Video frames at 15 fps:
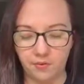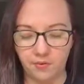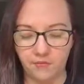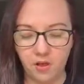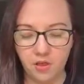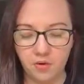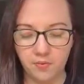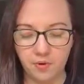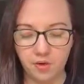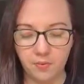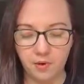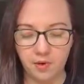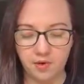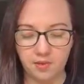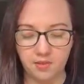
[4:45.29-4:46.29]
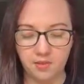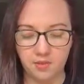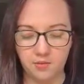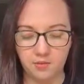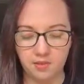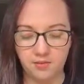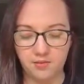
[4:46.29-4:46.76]
With fall and winter markets,
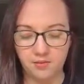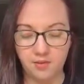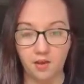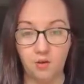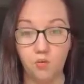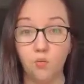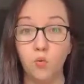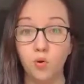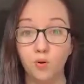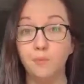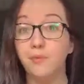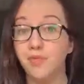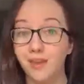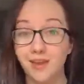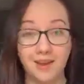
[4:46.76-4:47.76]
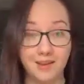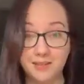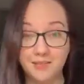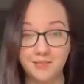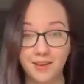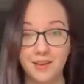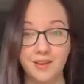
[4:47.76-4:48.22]
you can sell warm
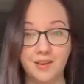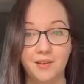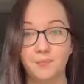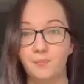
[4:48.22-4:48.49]
things like